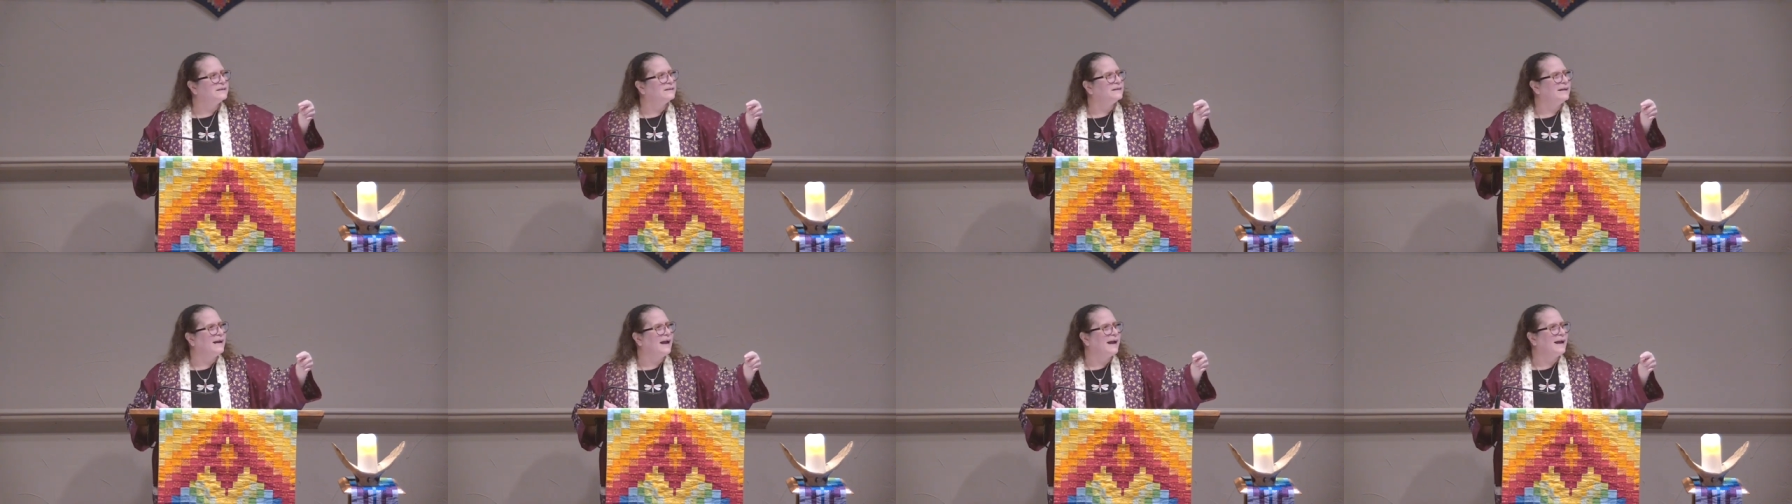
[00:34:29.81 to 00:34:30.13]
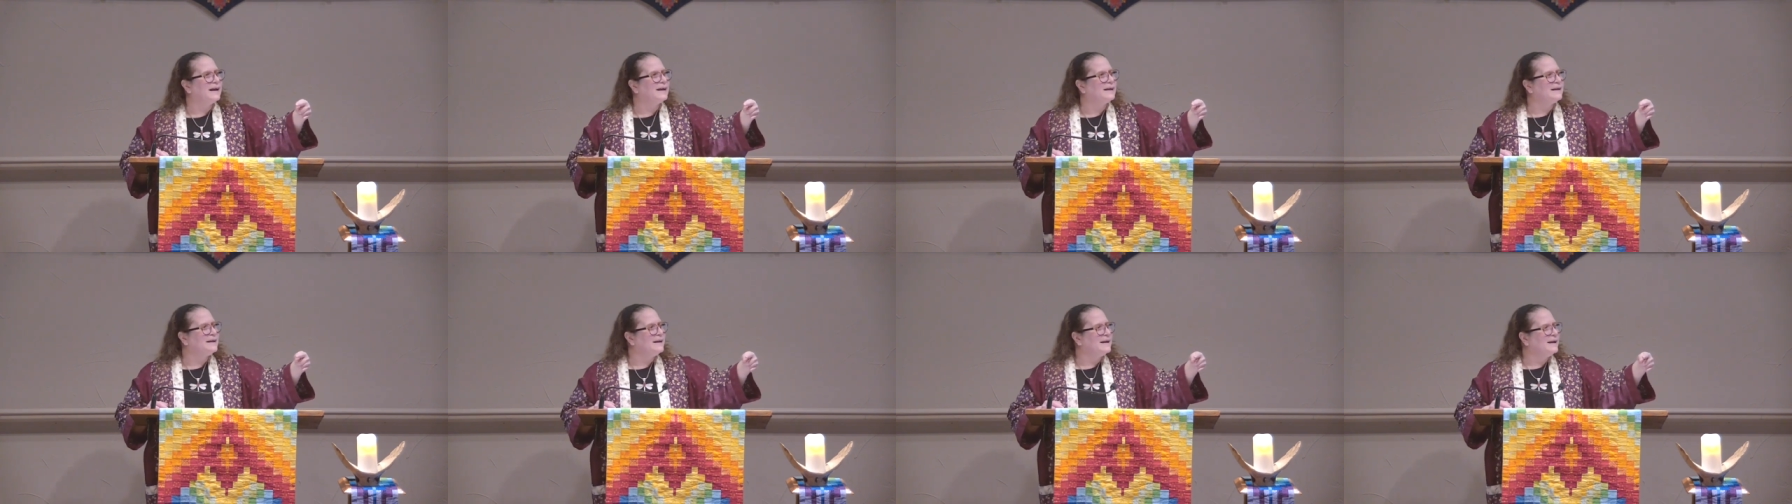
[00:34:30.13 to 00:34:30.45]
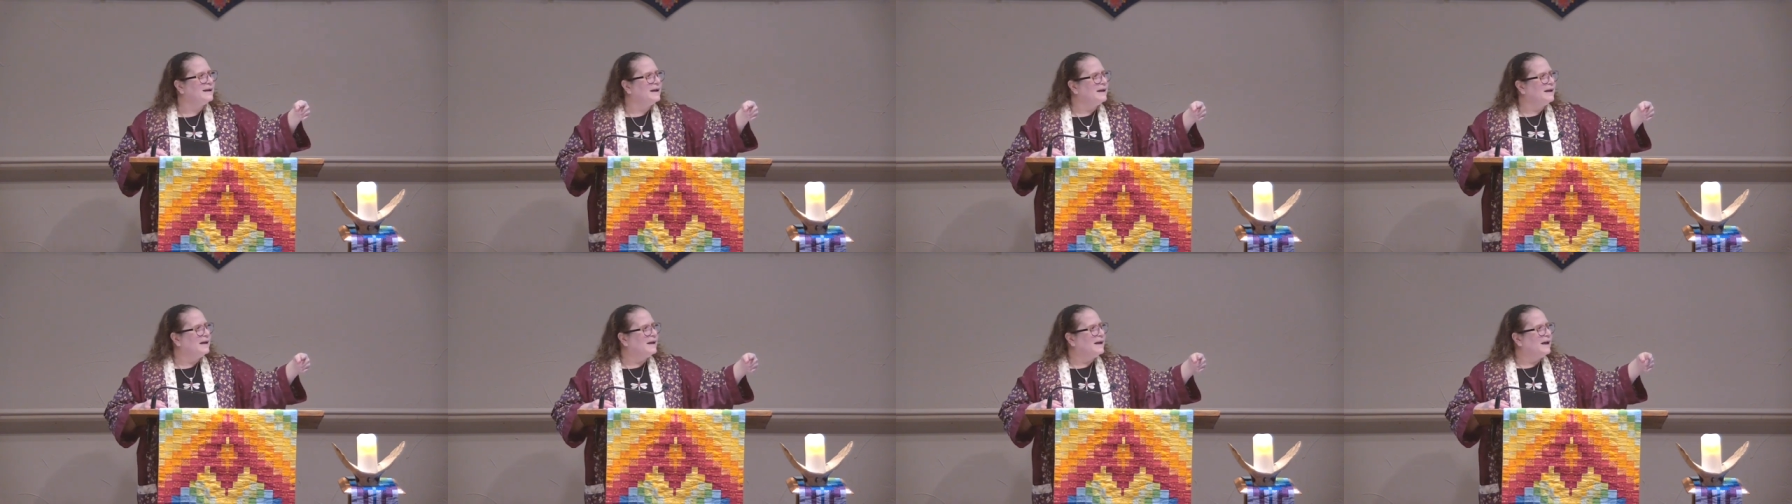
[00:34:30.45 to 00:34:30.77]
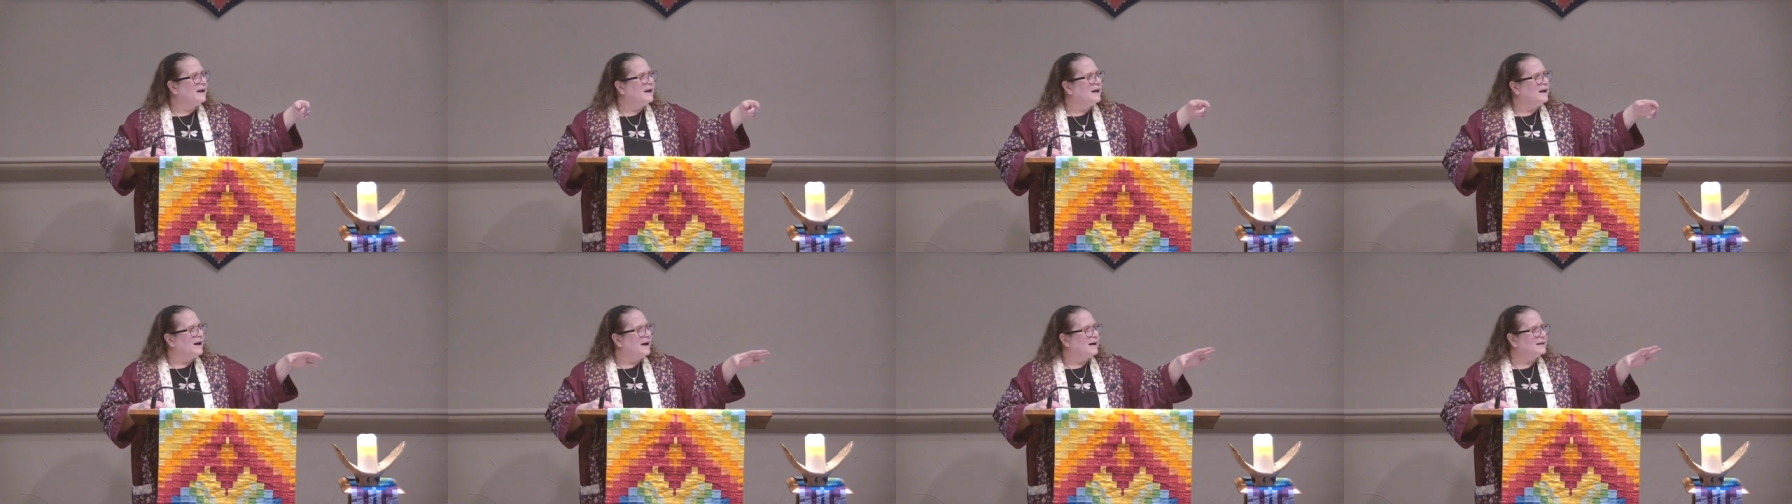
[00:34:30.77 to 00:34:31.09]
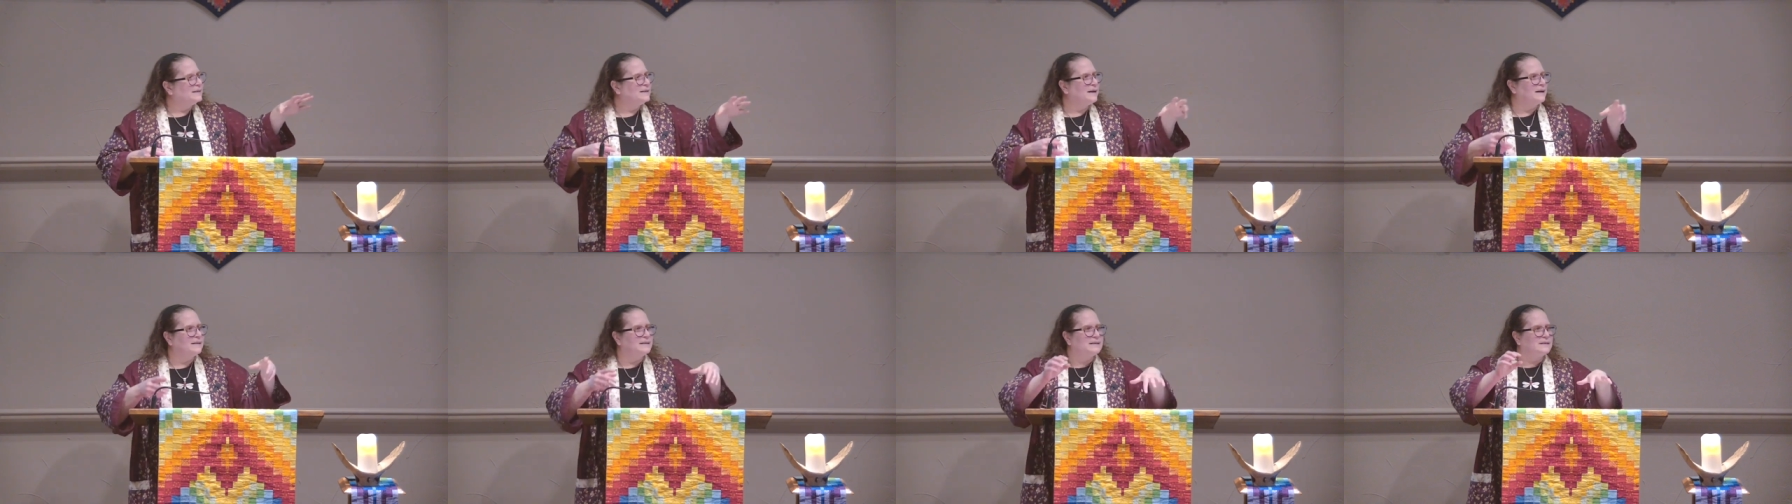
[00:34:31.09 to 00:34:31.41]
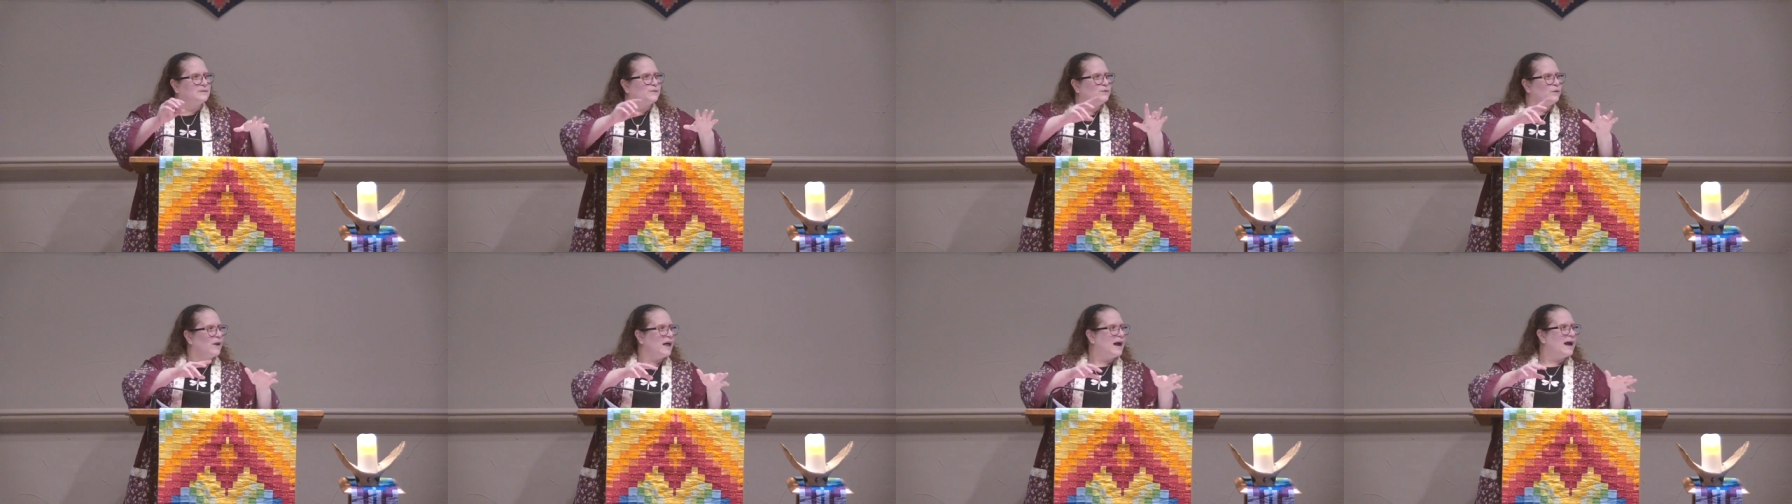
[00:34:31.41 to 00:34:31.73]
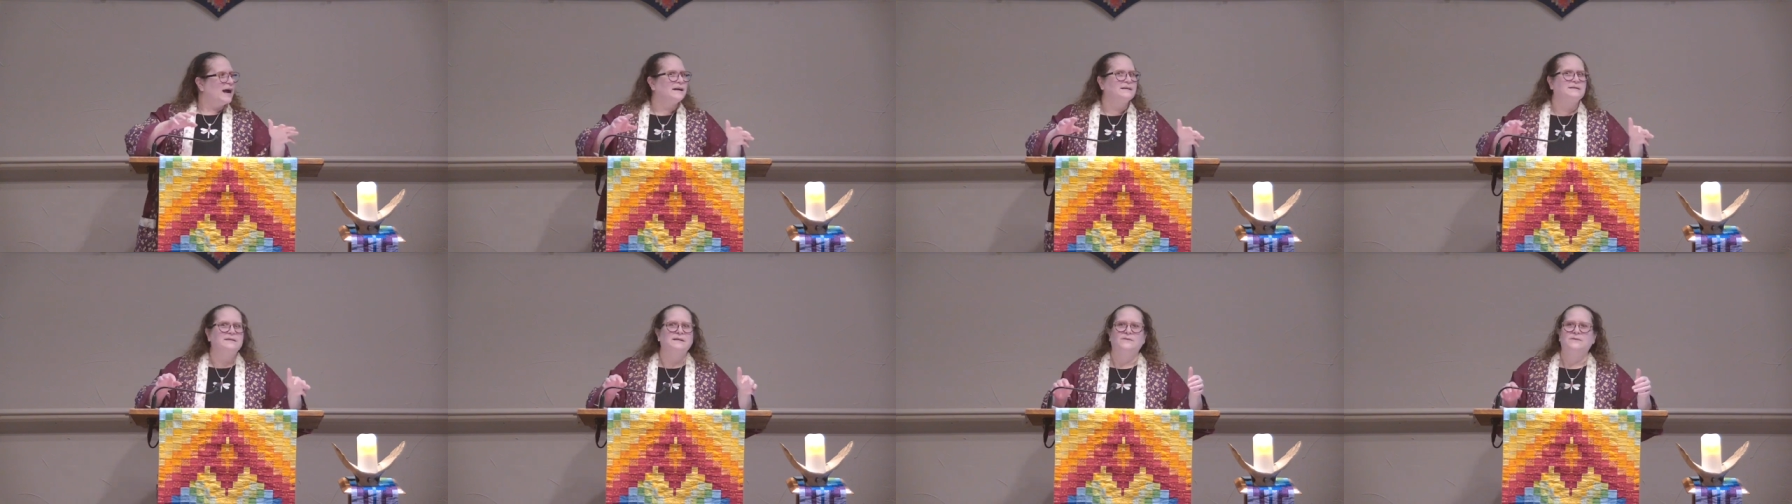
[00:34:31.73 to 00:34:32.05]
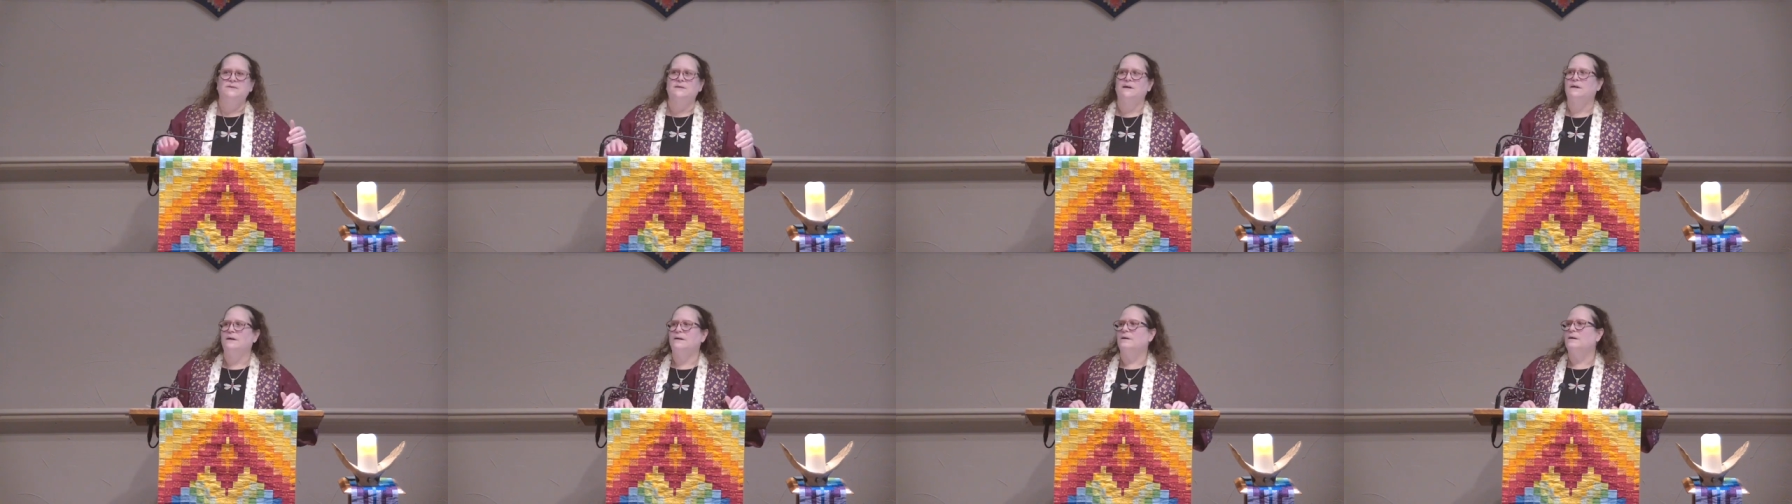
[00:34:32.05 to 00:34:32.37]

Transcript: today, I saw these flags and I was